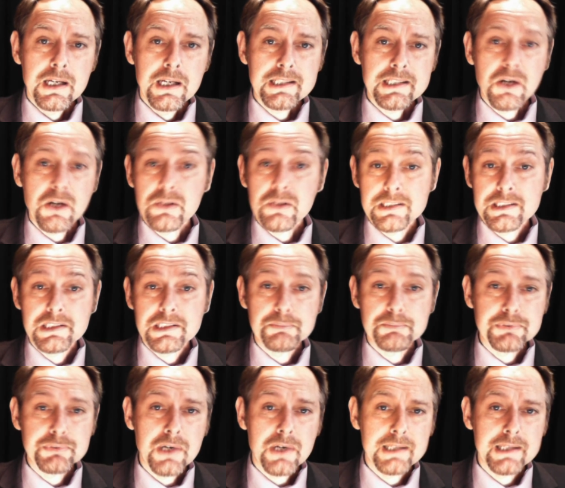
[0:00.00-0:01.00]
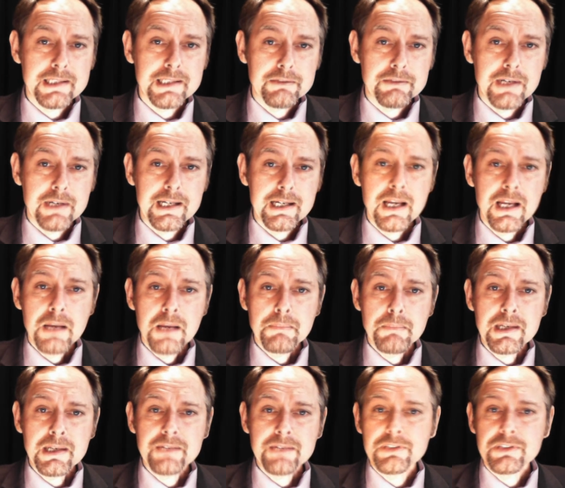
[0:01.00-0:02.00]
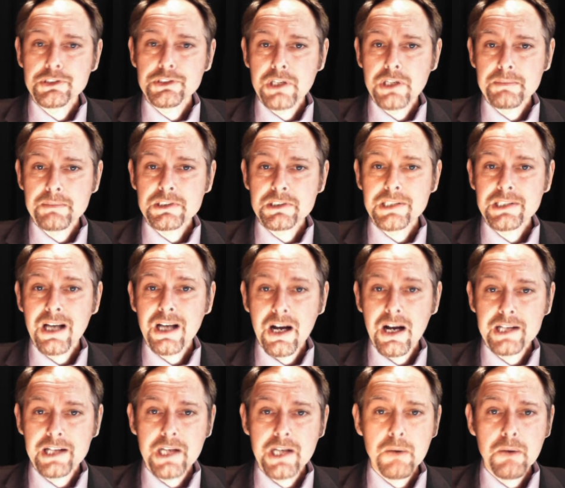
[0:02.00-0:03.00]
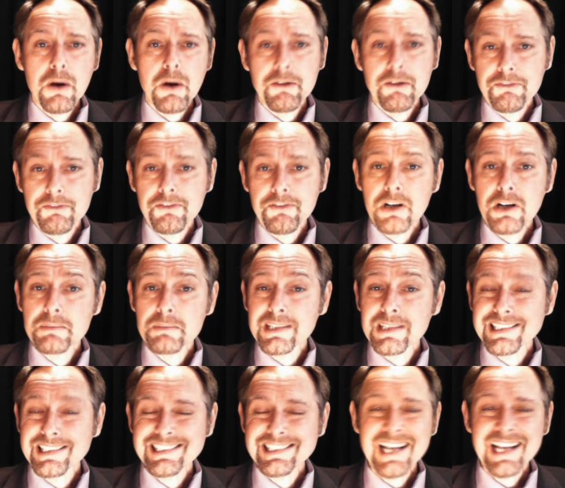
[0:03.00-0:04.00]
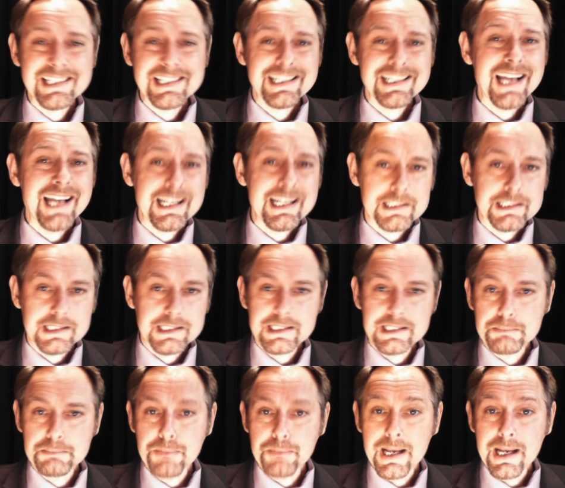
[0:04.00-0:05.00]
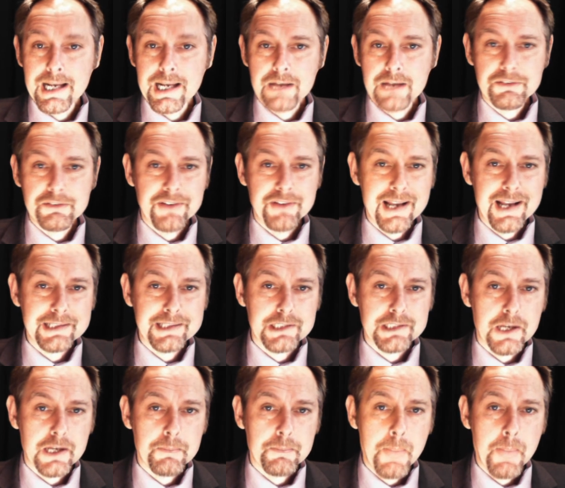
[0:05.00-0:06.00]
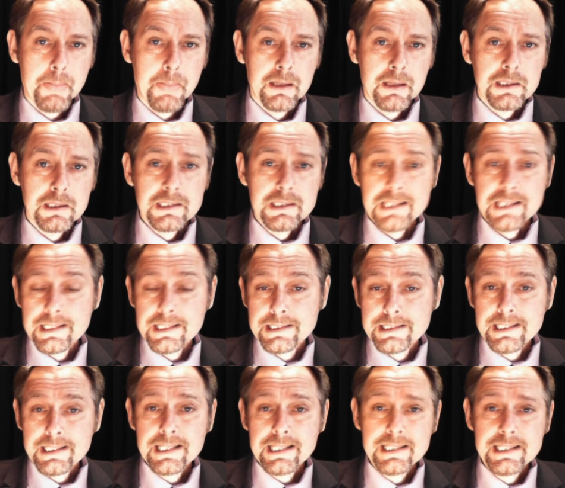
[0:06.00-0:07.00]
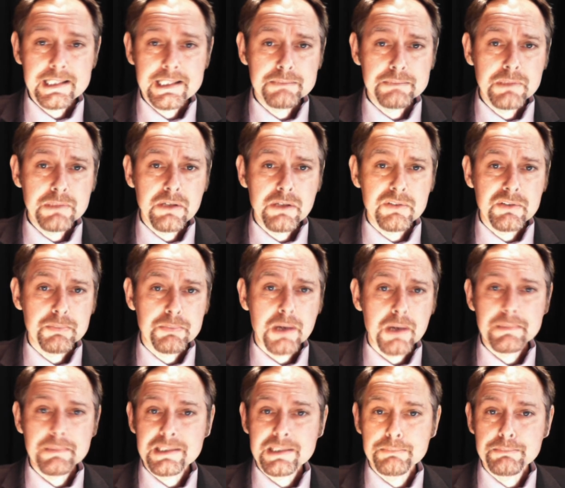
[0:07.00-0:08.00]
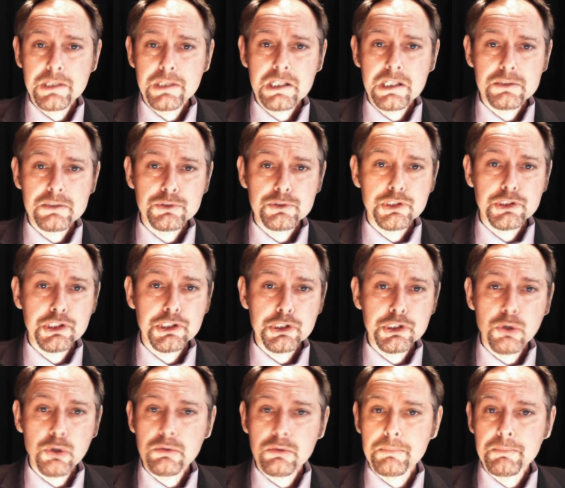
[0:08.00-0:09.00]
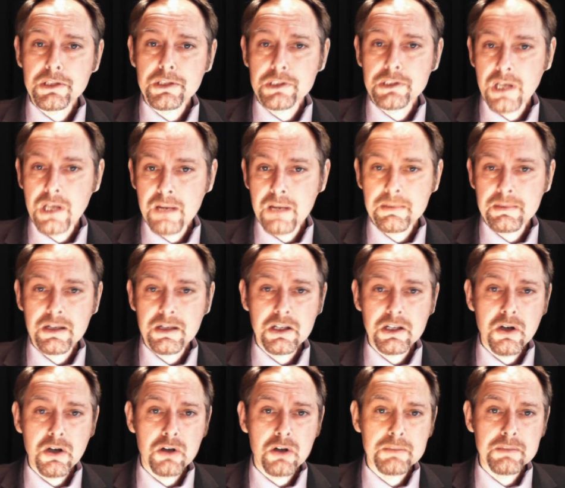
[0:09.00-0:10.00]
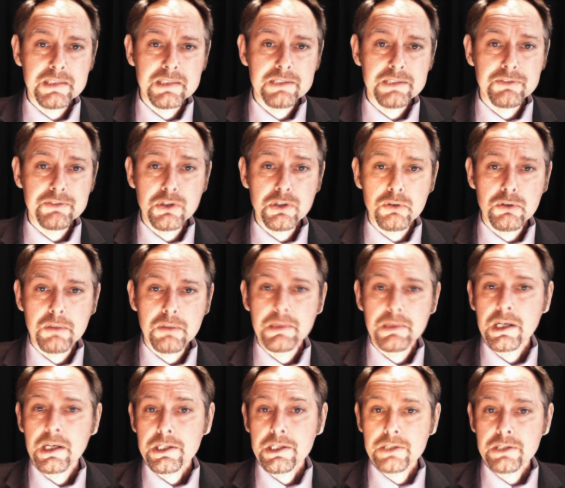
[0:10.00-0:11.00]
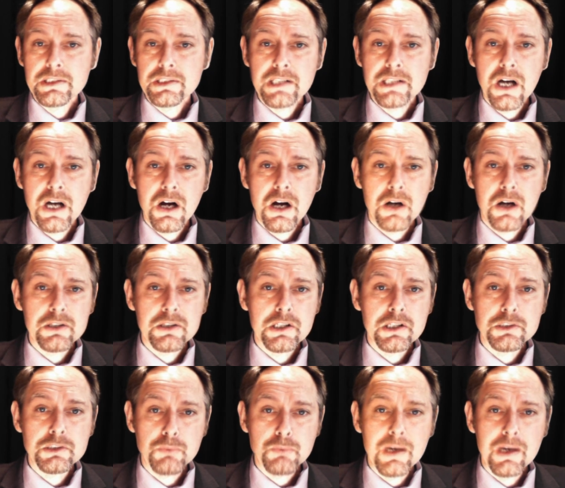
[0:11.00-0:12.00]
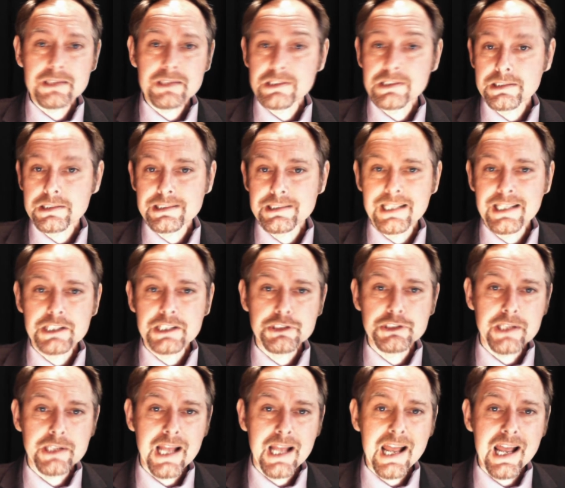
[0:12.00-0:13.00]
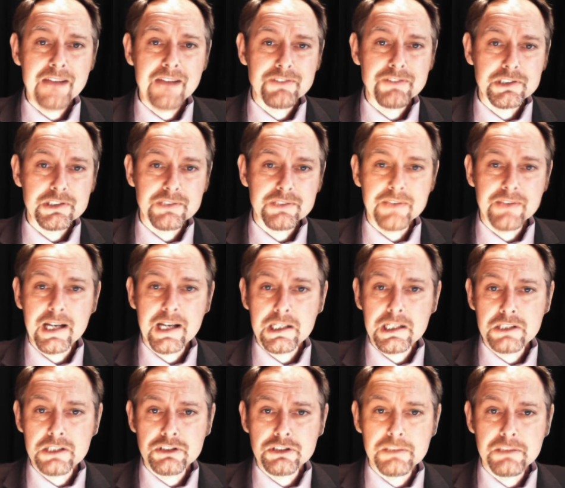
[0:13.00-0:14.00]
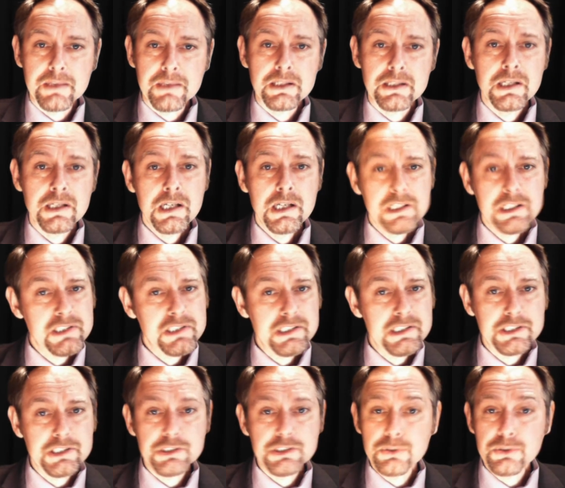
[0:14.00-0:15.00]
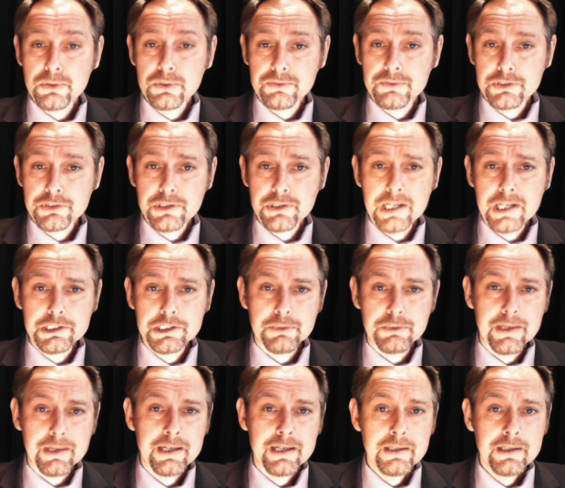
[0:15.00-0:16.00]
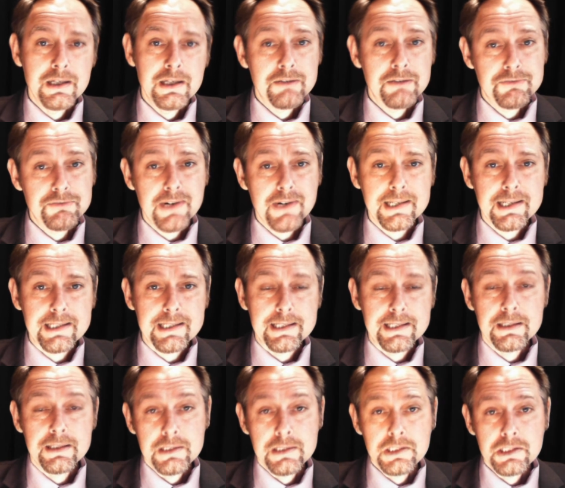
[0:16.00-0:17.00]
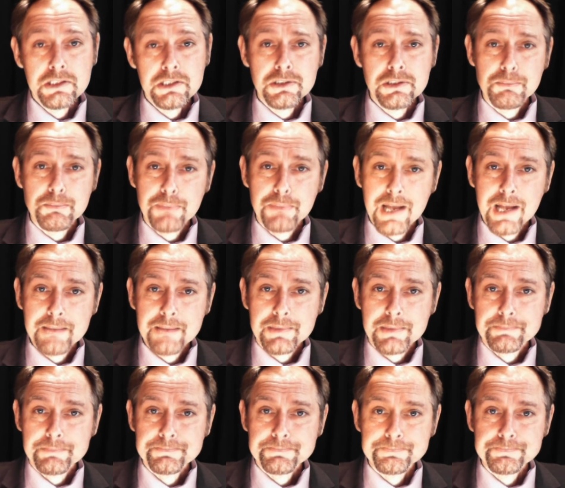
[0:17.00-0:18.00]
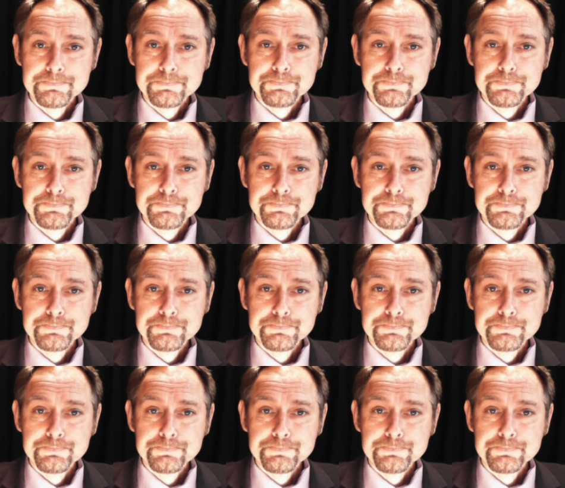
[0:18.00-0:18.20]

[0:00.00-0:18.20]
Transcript: It's hardly surprising, really. Many of the Germans that I know are firmly set against this bailout fiasco. They see these moves by Miss Merkel to shore up the terminal economies of Europe using the hard-earned wealth and diligent efforts of their countrymen as nothing short of treachery, and frankly, who could blame them?